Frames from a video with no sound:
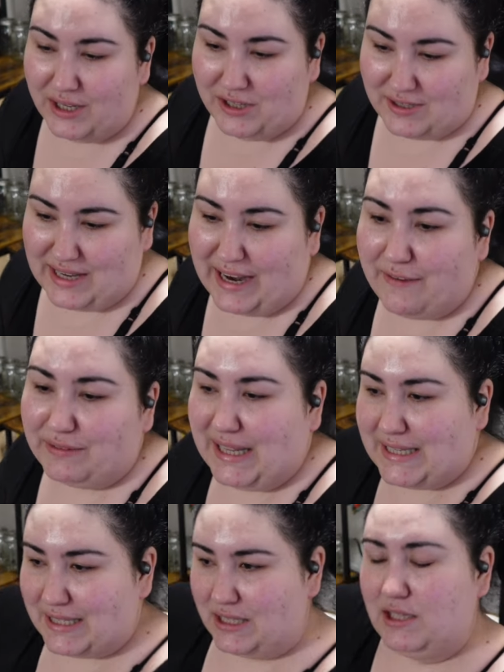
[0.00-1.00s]
so that I have
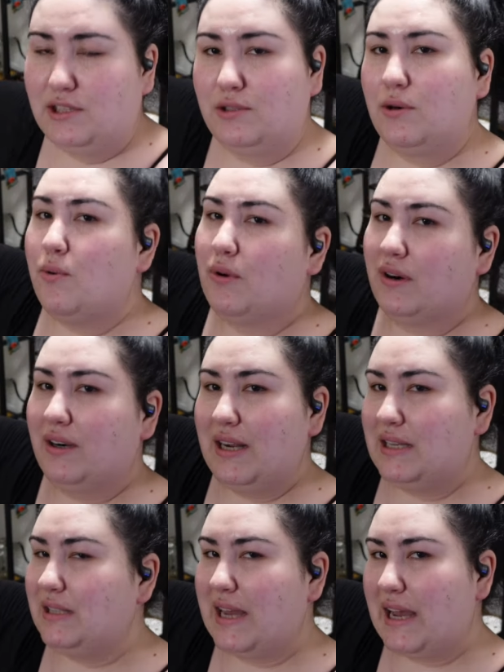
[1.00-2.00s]
less to store
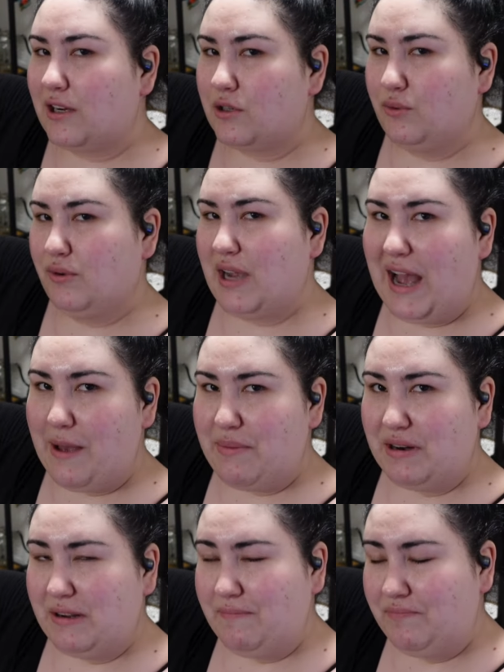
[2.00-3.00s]
in the actual
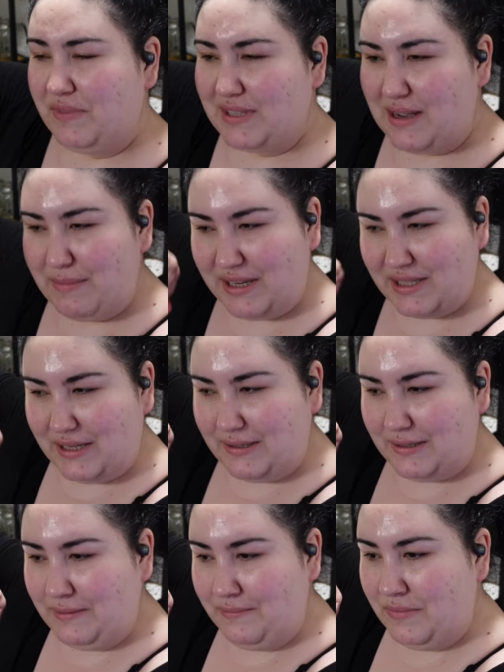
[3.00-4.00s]
cabinet. Does that make
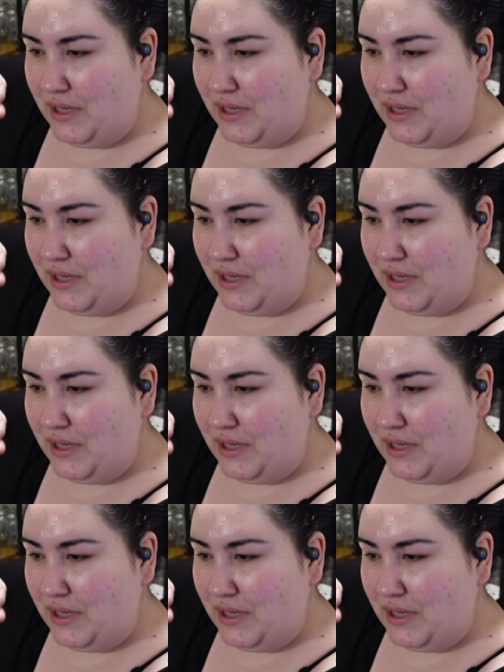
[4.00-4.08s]
sense?